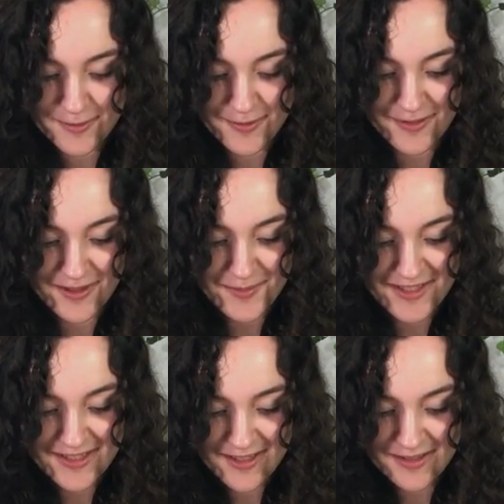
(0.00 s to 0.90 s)
Hold on, let me
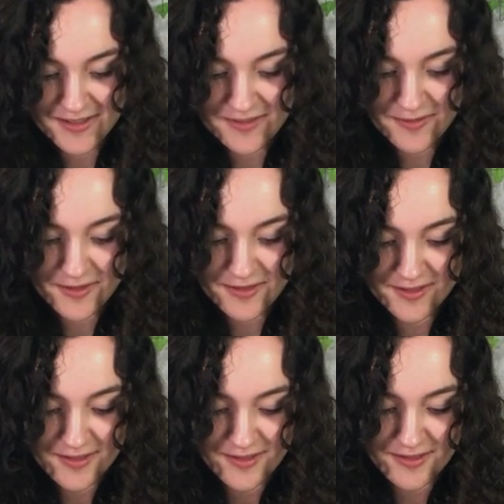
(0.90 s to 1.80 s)
tie this first
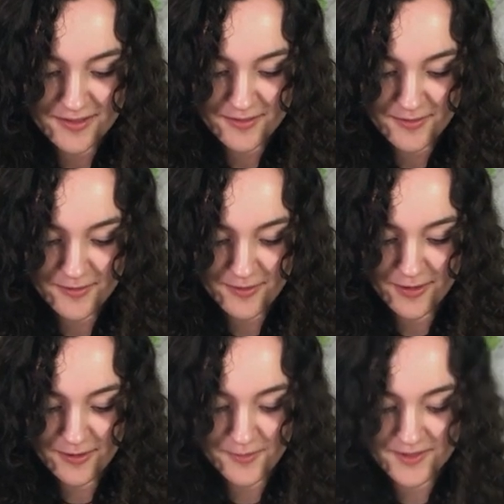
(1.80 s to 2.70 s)
before
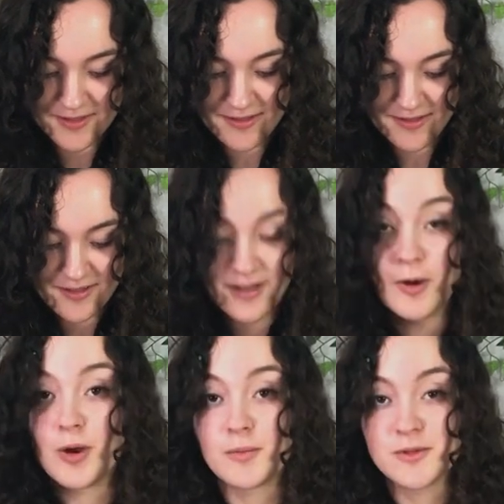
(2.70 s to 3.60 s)
I lose it.
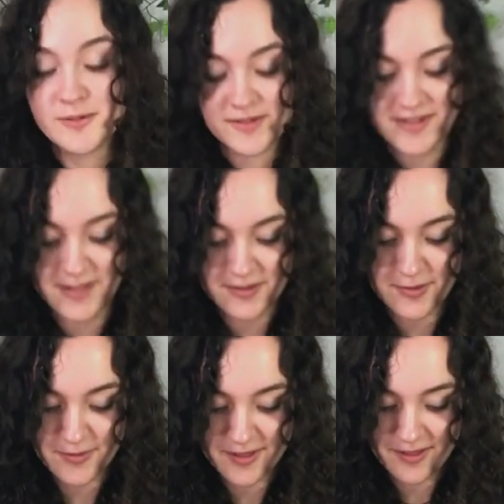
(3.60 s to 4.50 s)
Oh, I'm losing it
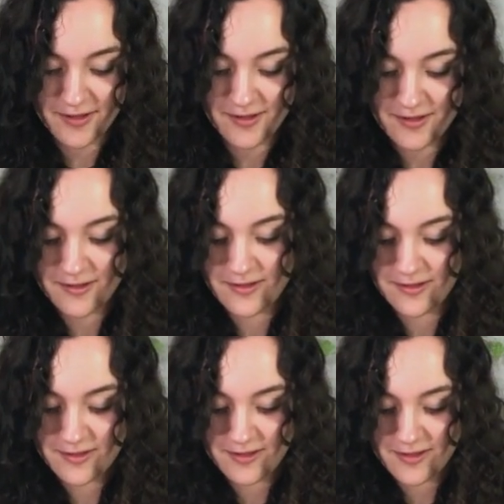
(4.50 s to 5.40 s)
already.
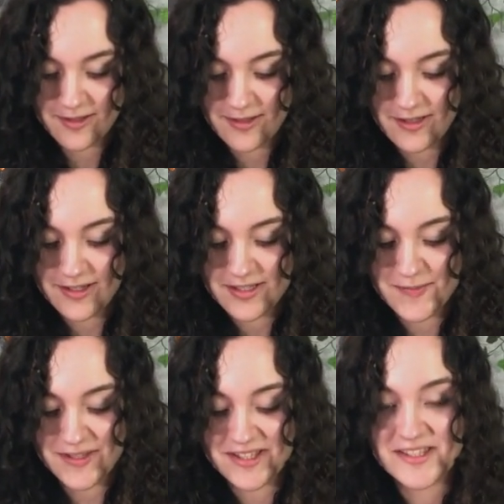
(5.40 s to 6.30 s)
It's
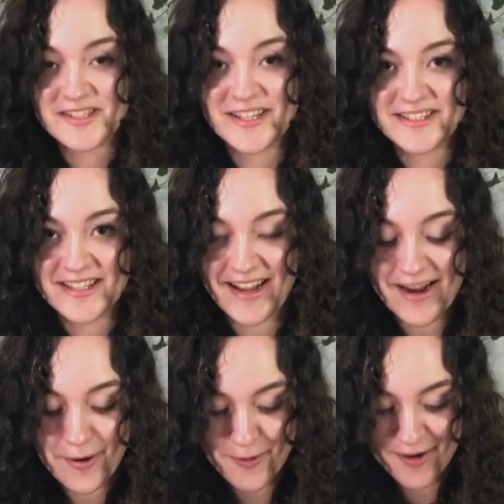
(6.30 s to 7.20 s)
been six
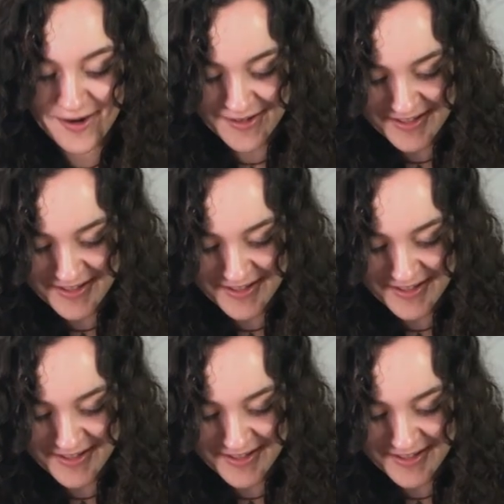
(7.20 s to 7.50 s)
hours,